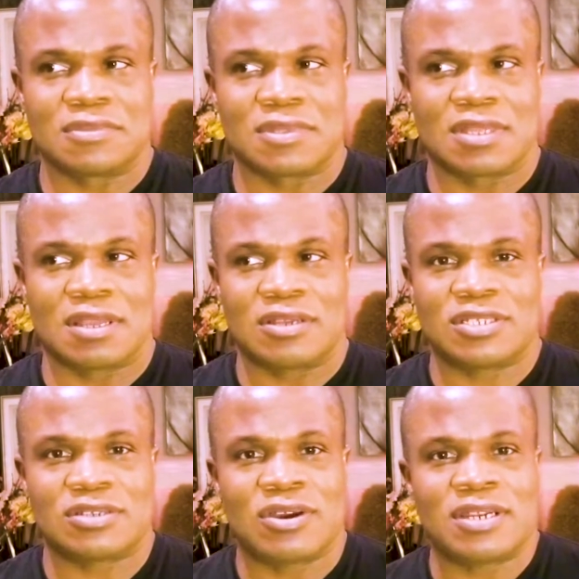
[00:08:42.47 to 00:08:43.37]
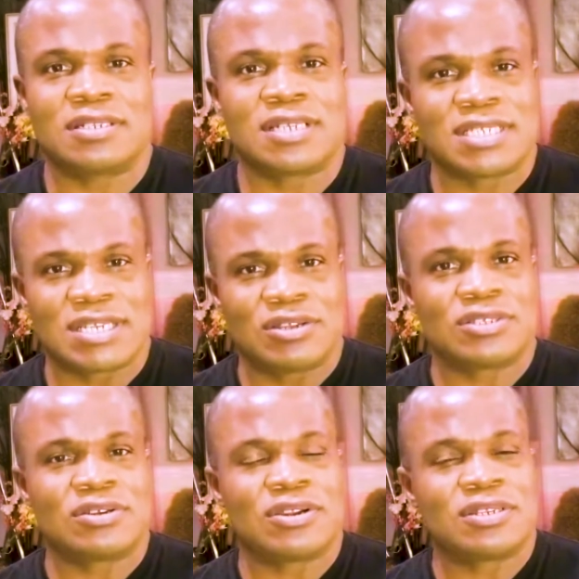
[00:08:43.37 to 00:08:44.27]
the sales
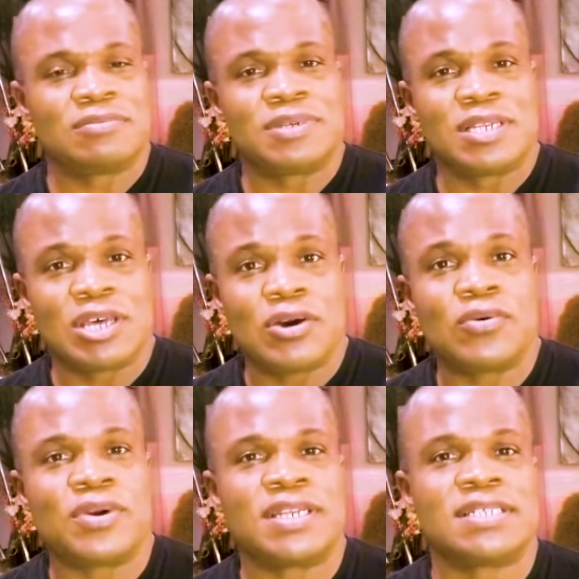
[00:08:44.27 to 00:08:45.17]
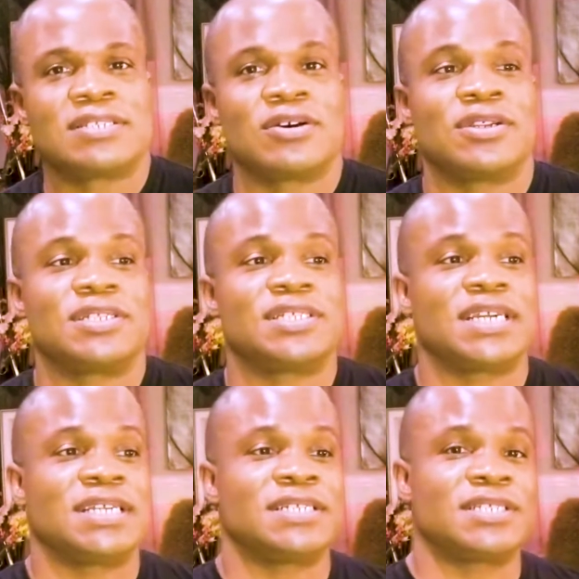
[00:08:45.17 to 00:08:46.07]
started to be low, and it started to
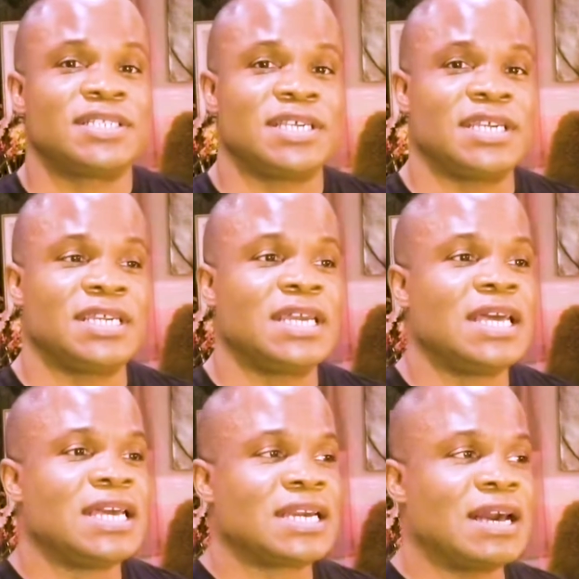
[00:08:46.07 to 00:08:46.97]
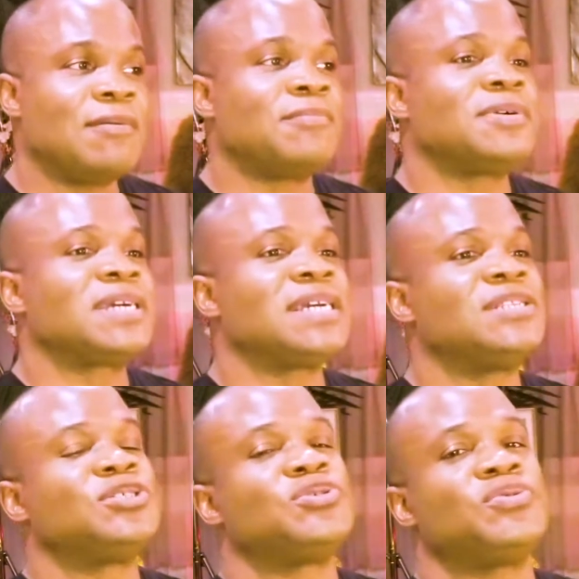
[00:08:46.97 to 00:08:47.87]
change the comic book
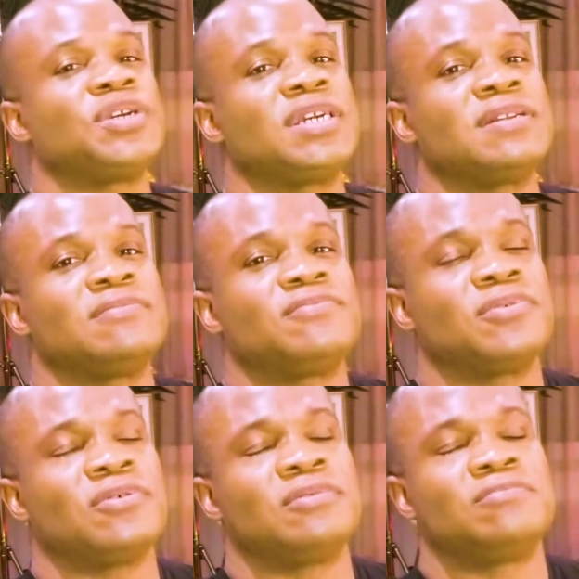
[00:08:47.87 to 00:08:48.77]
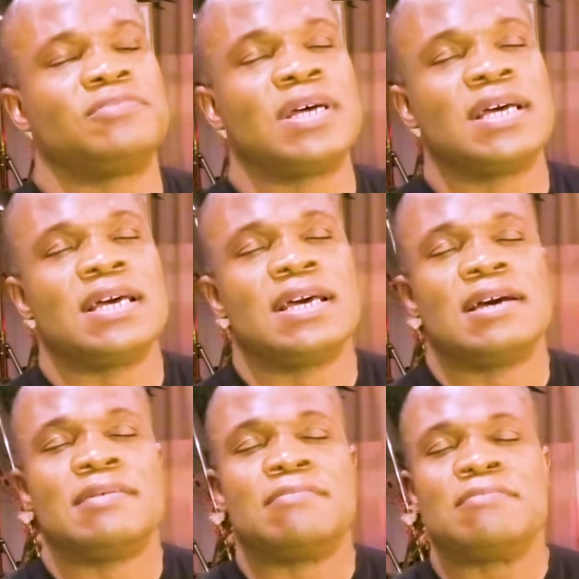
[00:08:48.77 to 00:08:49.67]
industry. And for
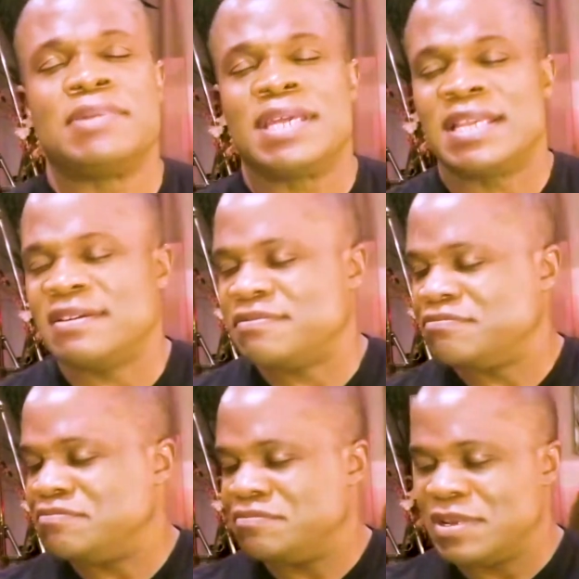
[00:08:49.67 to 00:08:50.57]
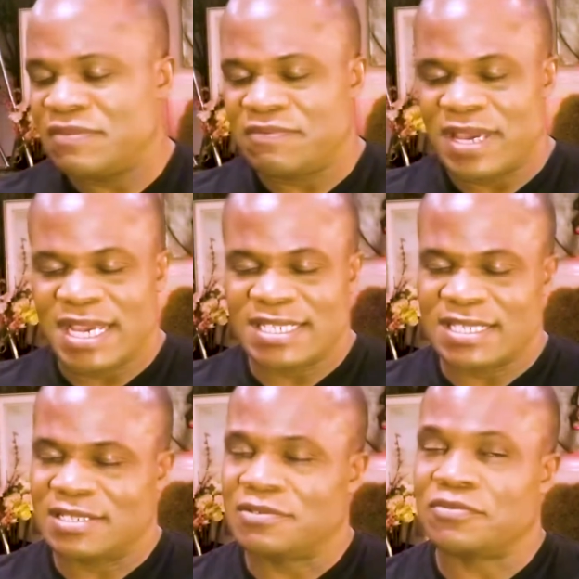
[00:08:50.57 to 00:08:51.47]
many
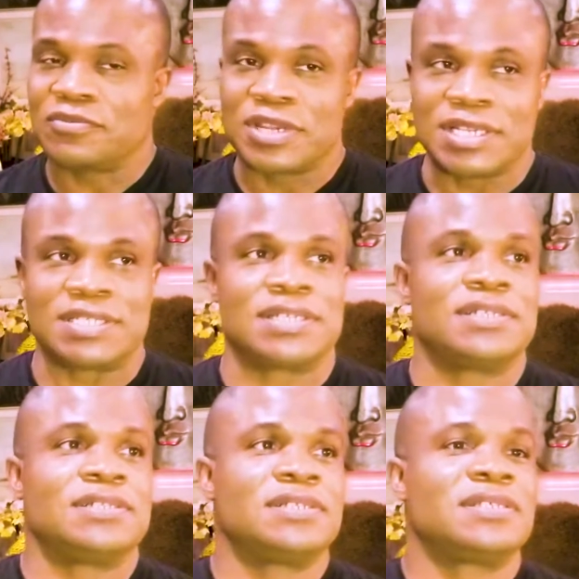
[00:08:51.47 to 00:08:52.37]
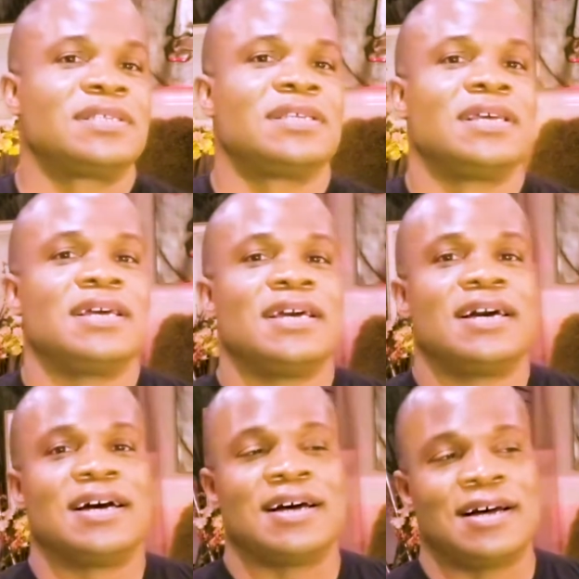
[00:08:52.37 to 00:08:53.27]
facets of reasons,
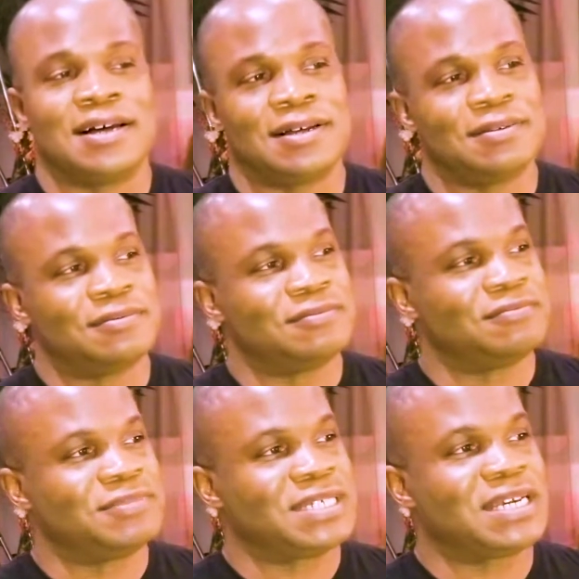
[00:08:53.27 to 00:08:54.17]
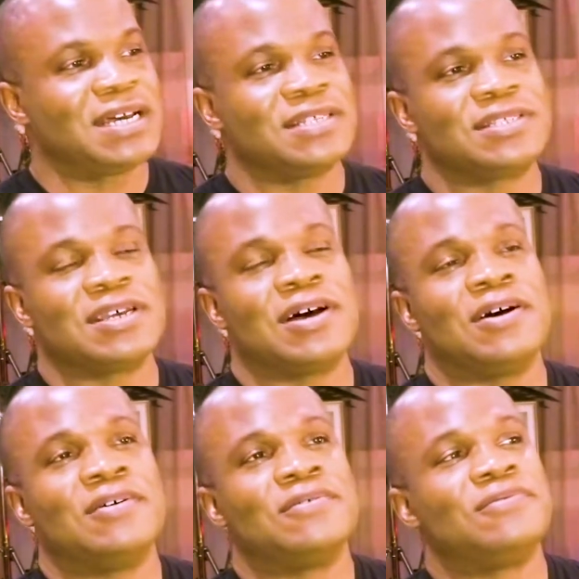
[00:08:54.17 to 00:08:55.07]
because
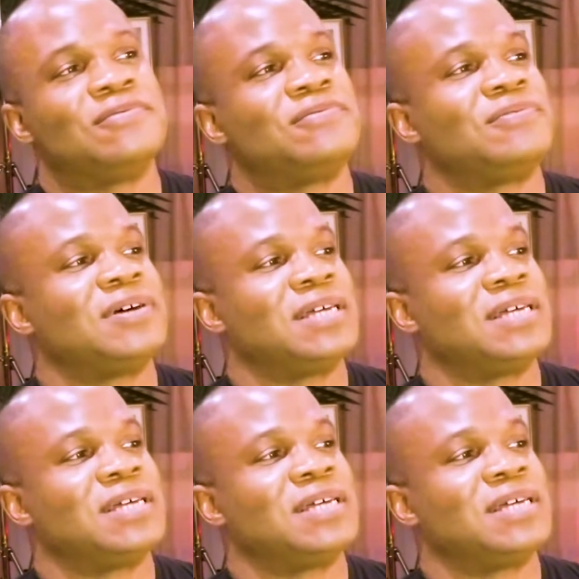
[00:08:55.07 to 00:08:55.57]
of